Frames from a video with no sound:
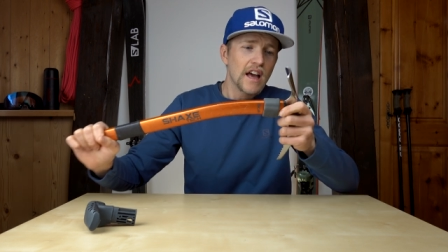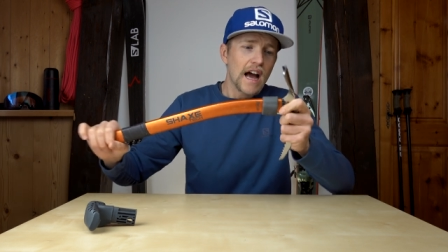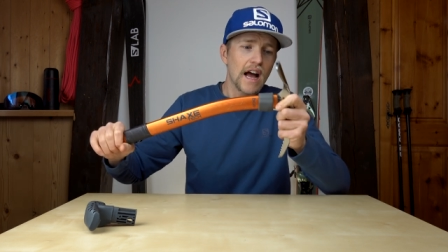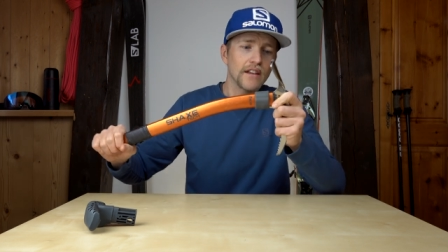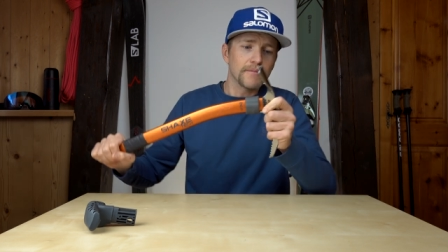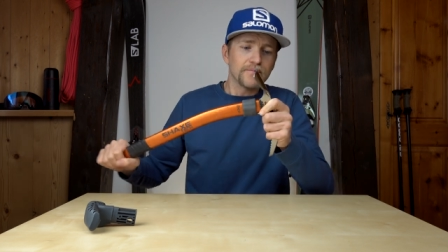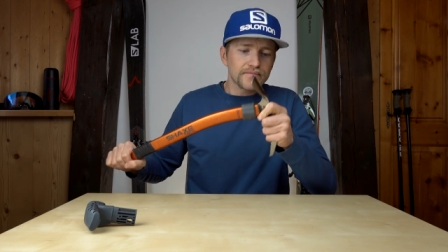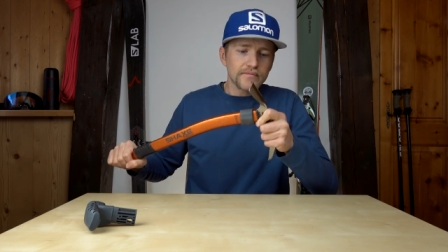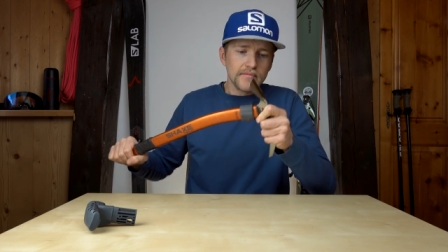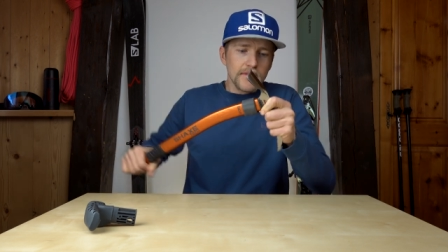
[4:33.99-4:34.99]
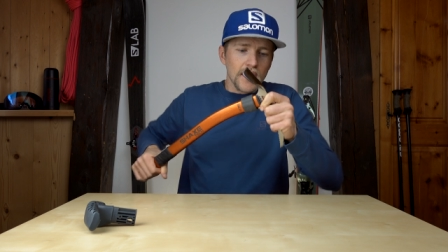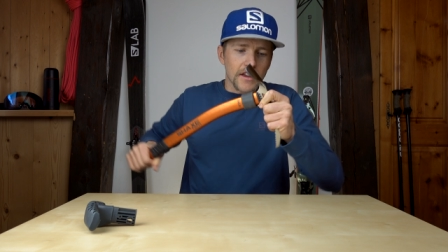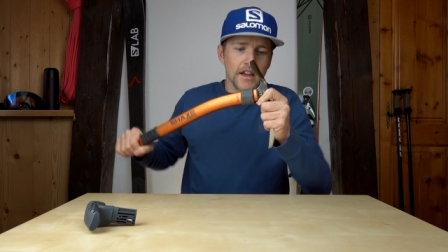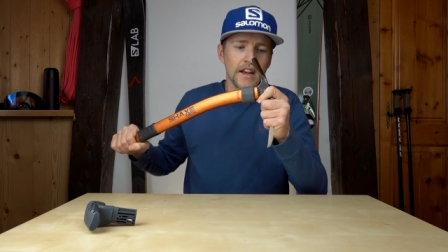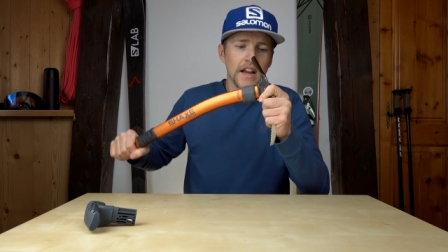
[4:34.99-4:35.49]
And the
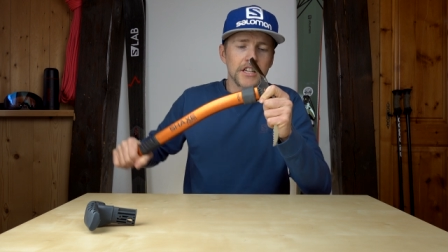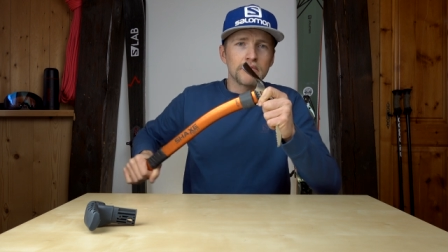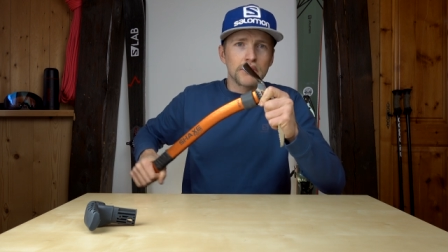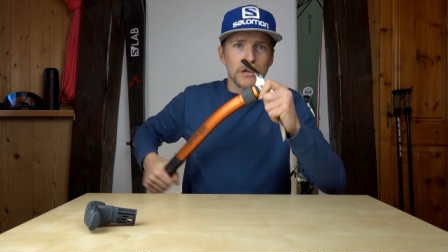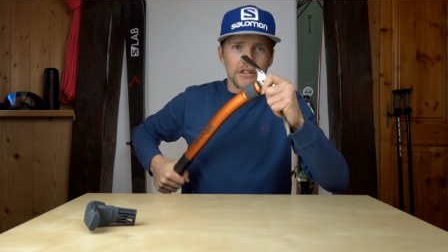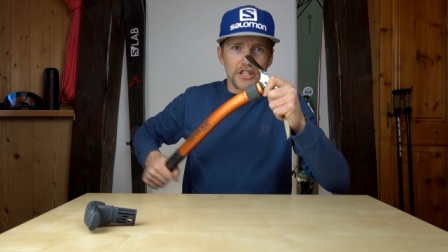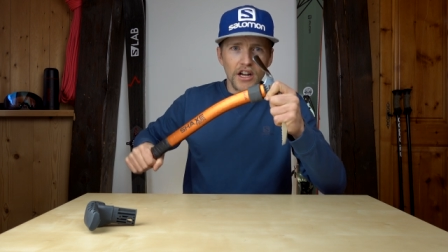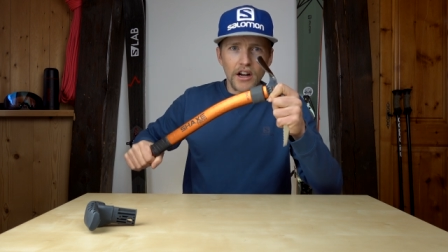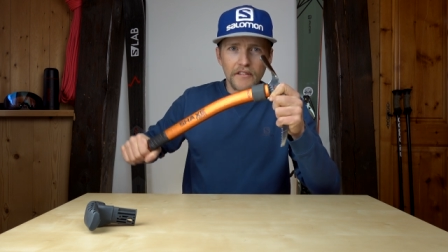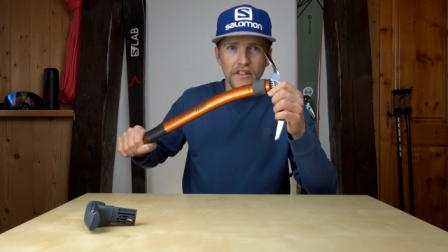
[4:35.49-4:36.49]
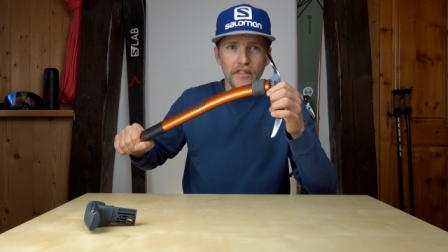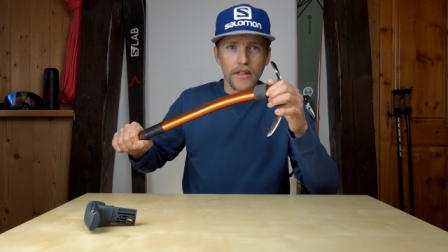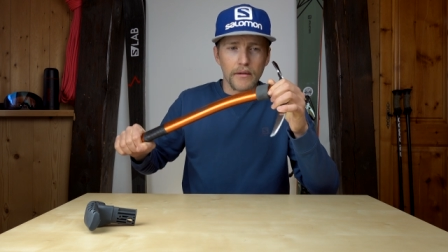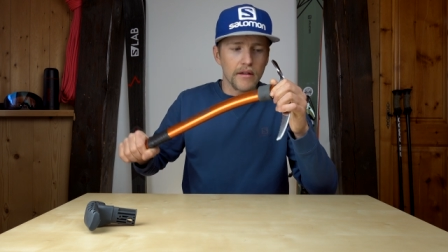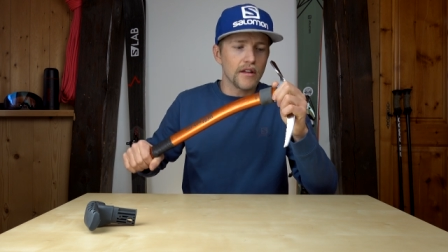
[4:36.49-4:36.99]
connection between the shaft and
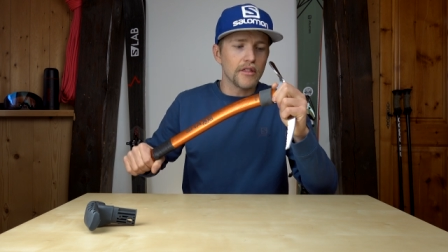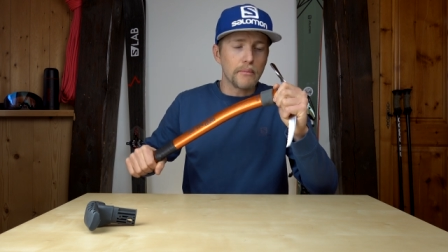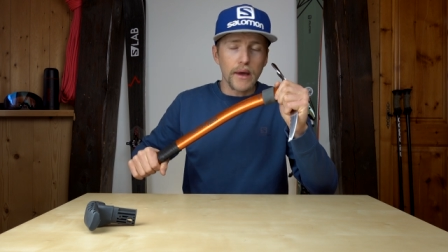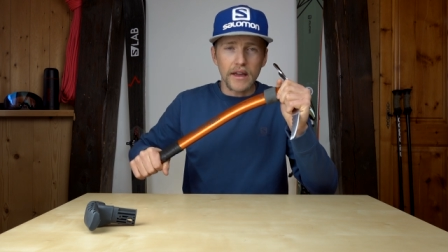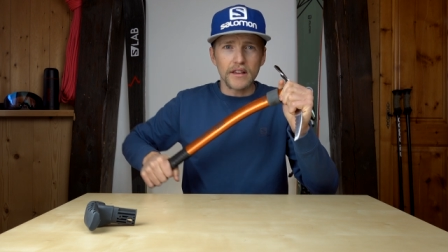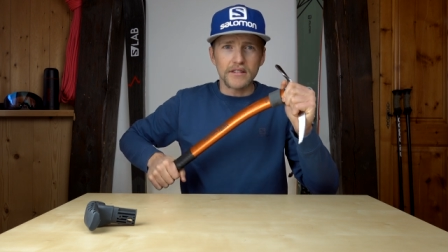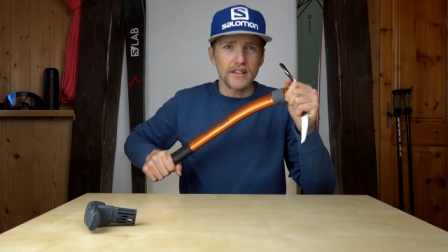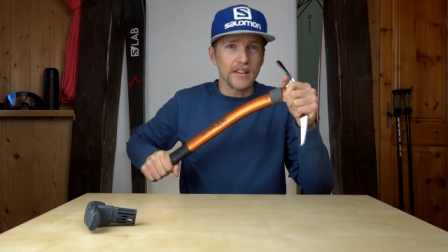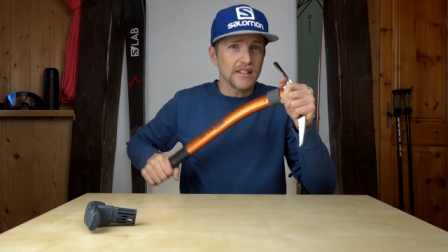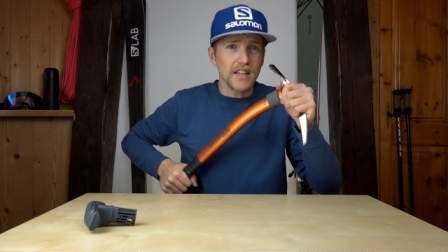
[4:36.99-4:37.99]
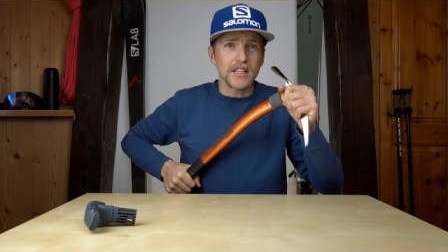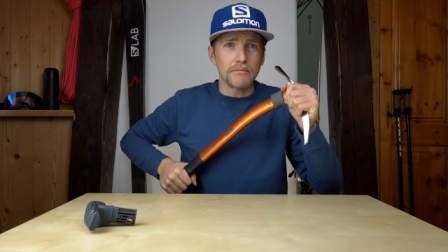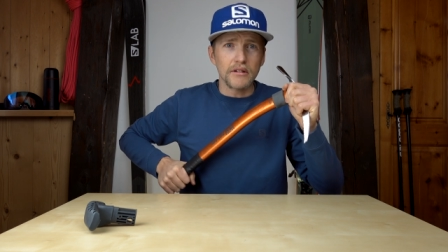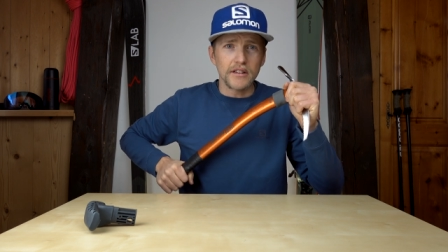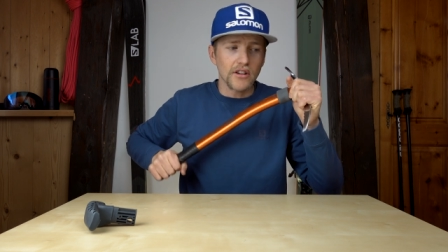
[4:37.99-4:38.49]
the and the pick is, is actually
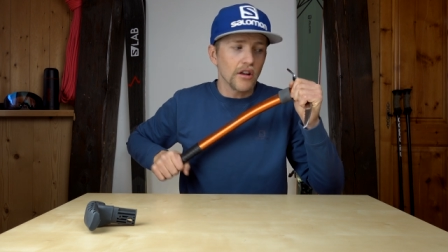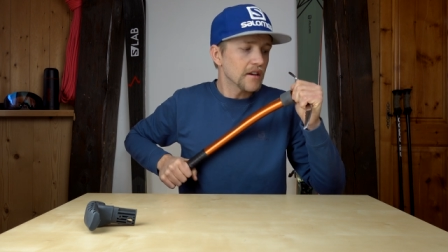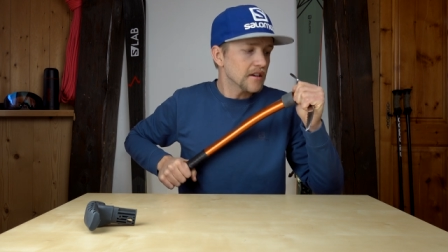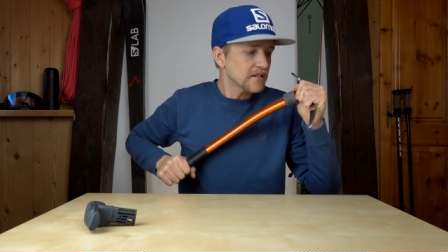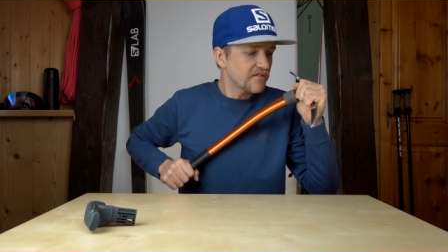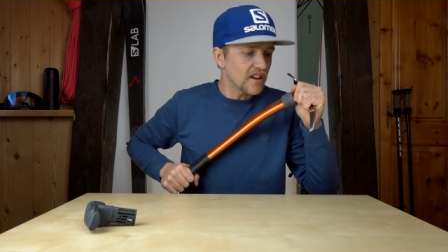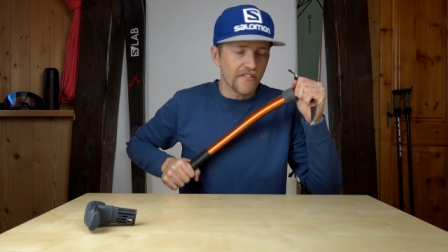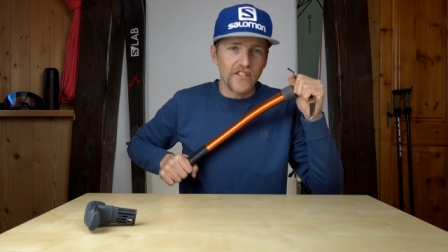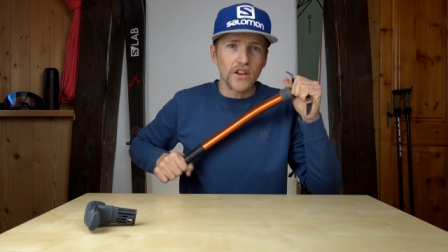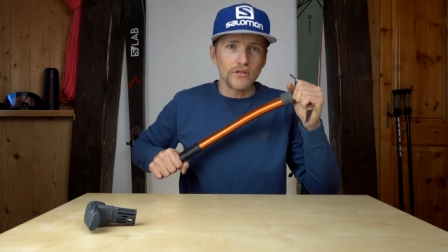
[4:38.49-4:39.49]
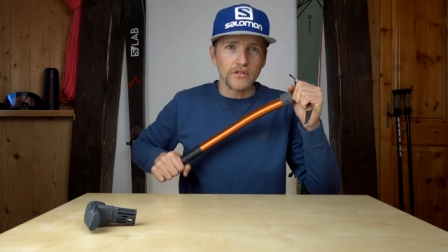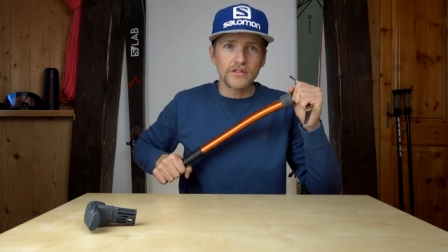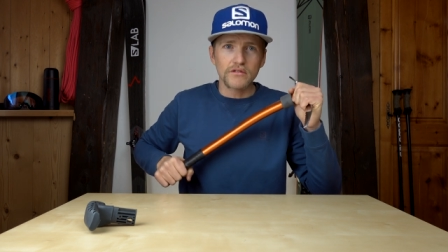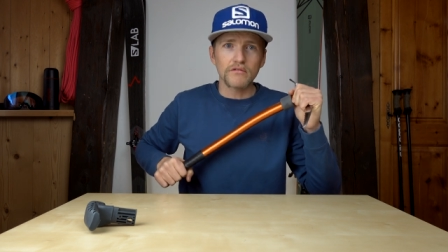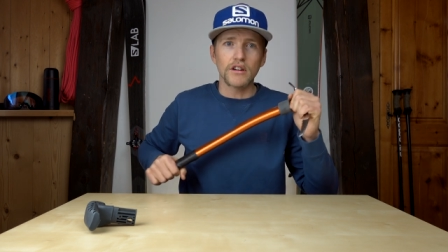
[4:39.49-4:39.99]
pretty solid. It's it
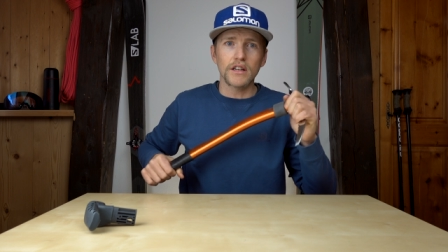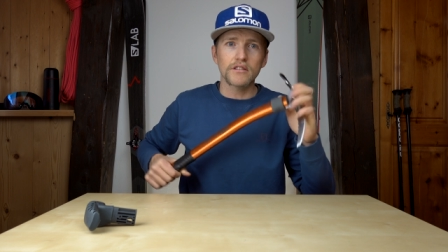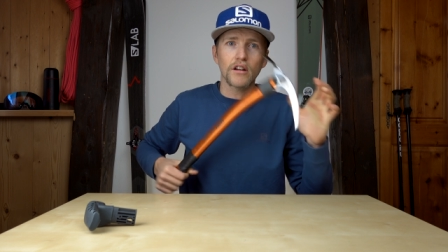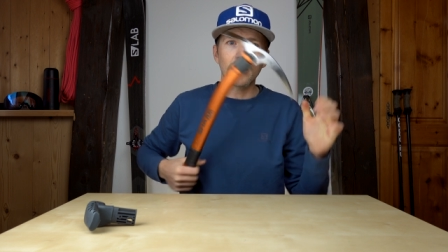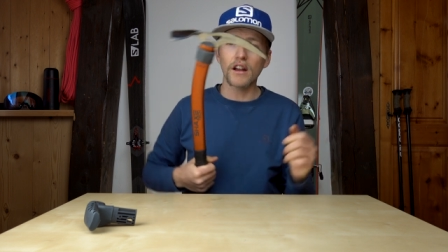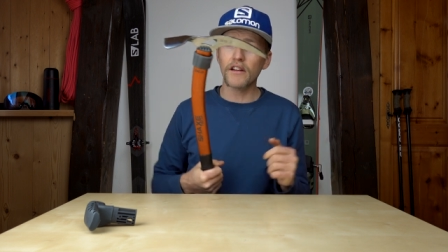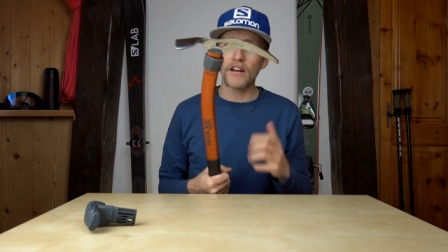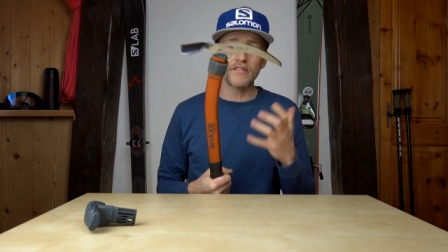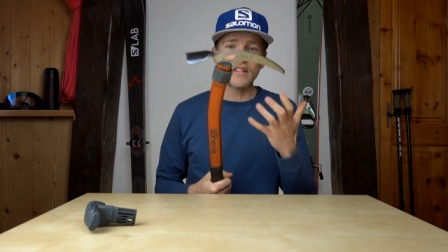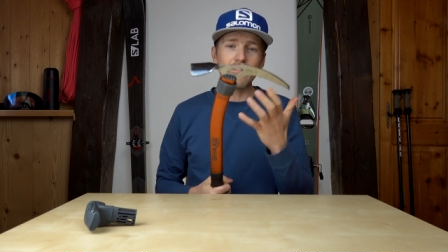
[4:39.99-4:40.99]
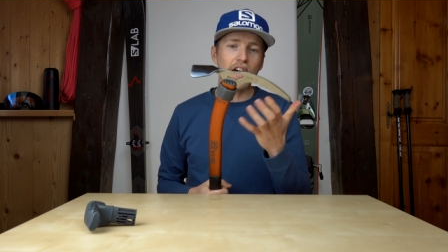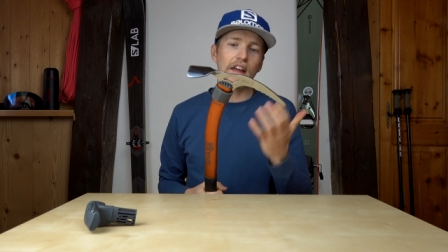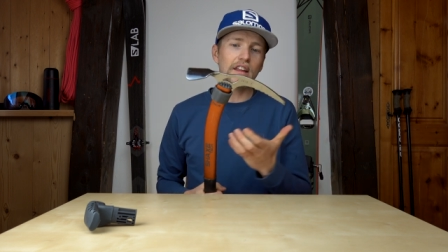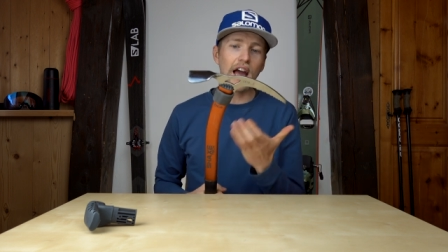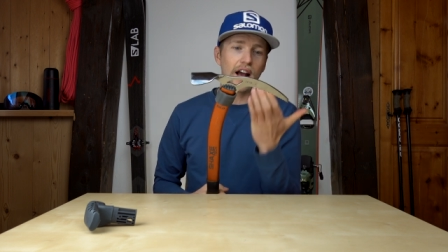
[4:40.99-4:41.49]
feels really solid. I've, I've never
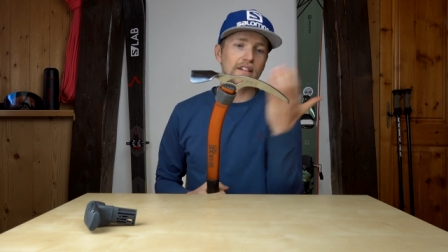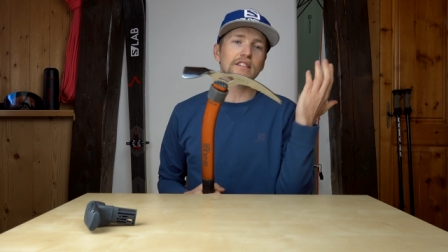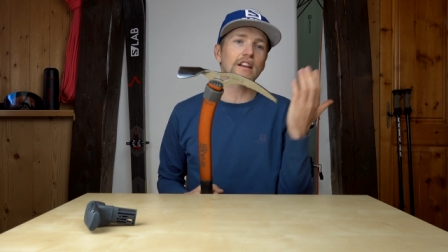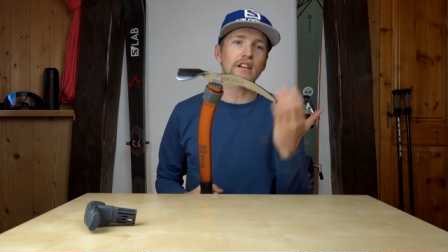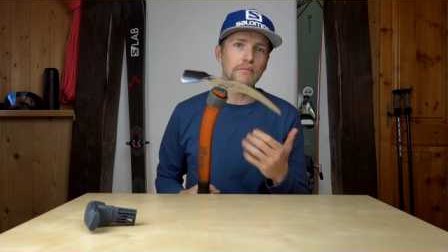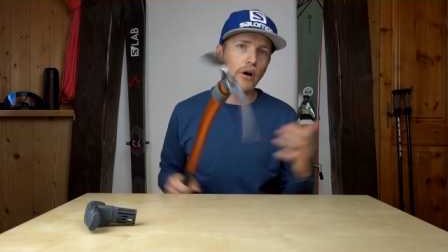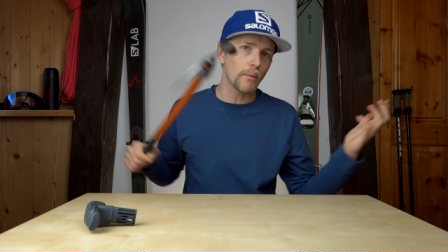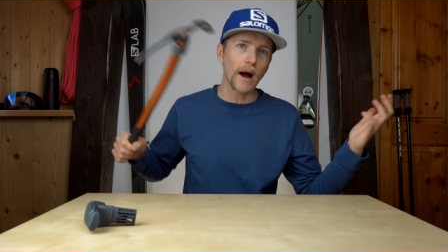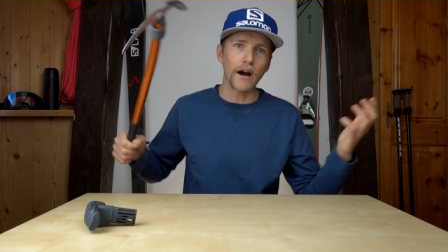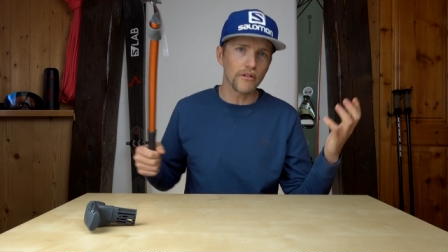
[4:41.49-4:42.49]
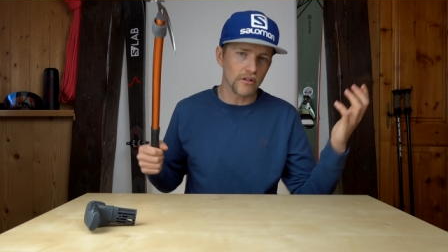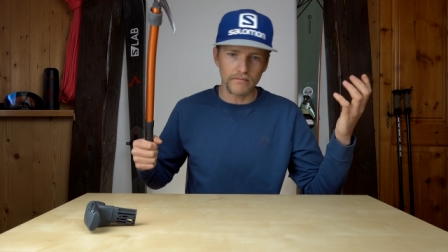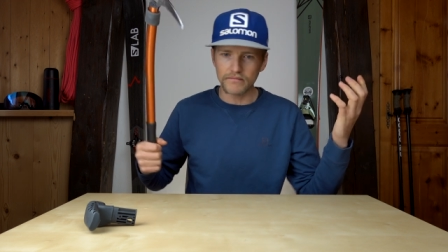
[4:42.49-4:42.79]
had it accidentally pop out or